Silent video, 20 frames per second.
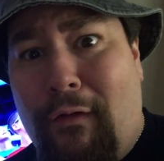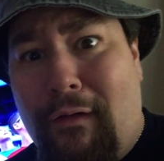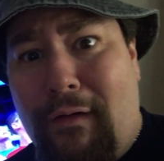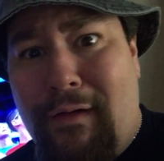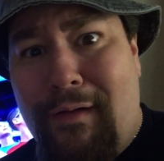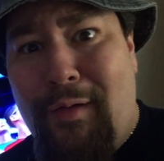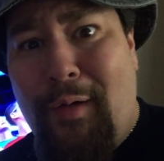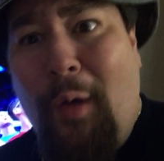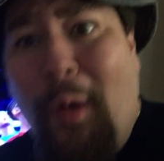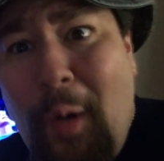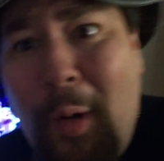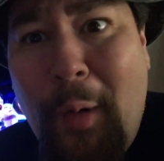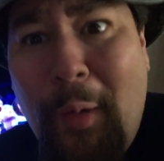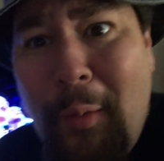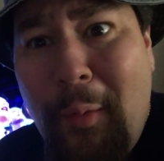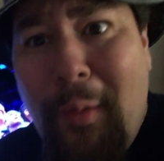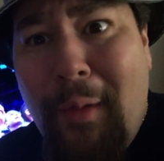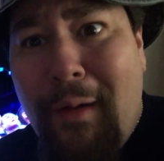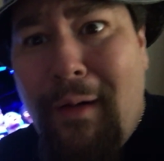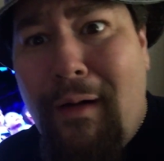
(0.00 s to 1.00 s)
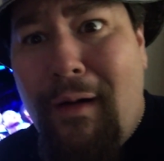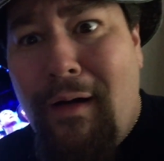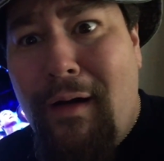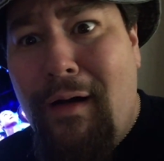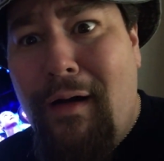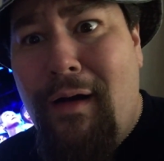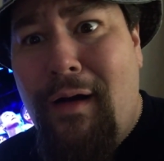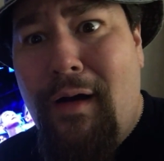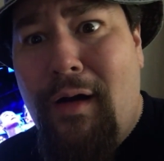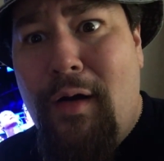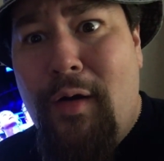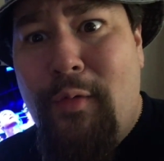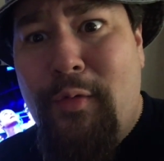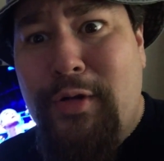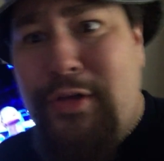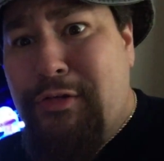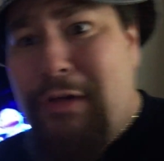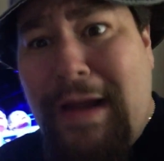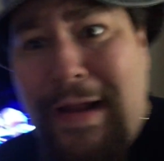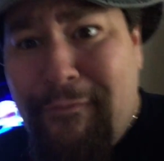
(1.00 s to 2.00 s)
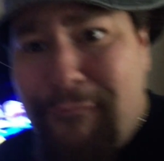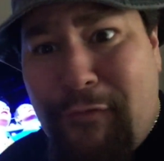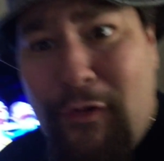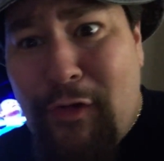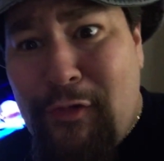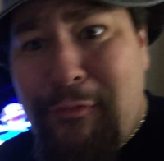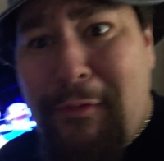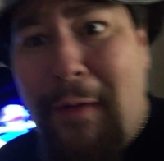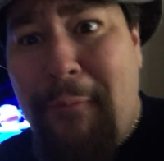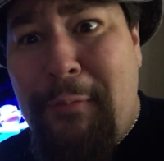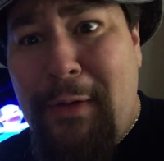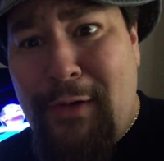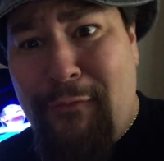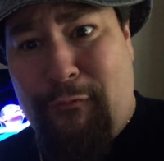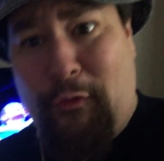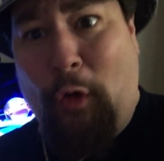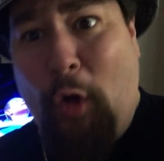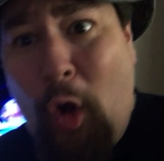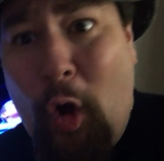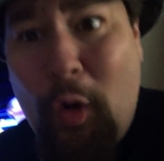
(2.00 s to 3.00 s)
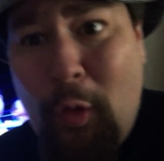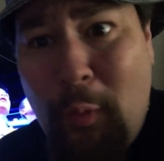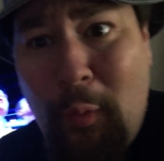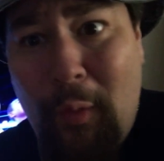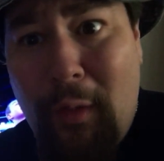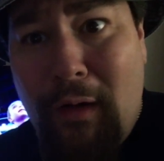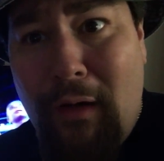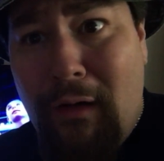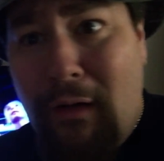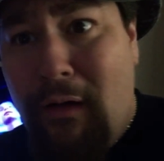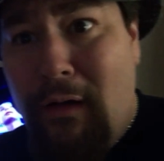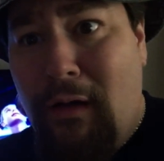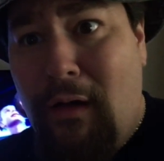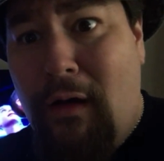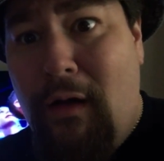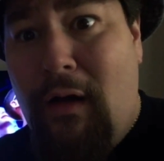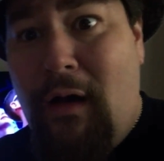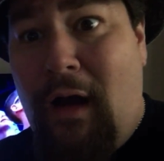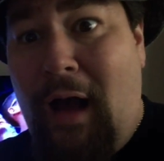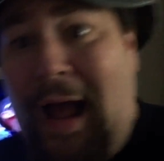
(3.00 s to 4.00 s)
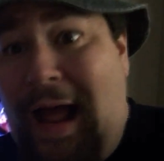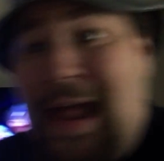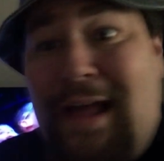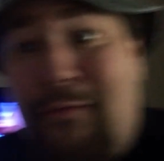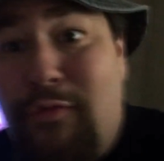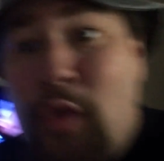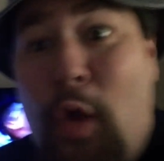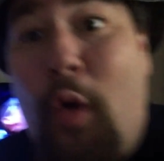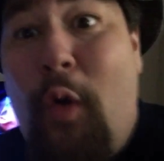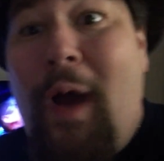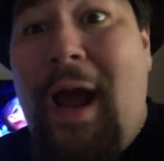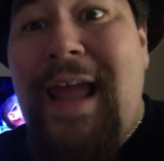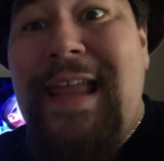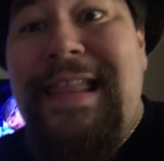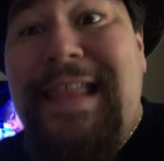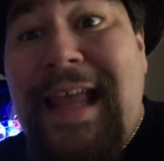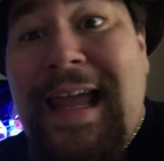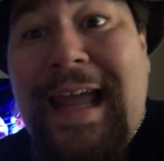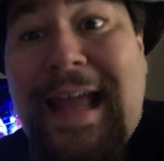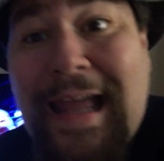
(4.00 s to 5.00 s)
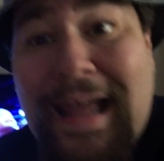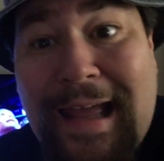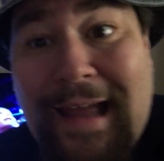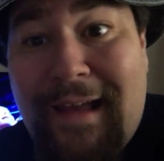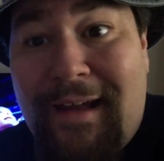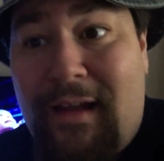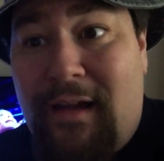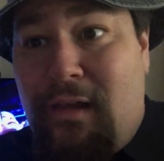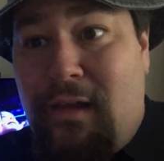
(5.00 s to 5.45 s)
Who? We're trading first round picks for who? I have no idea.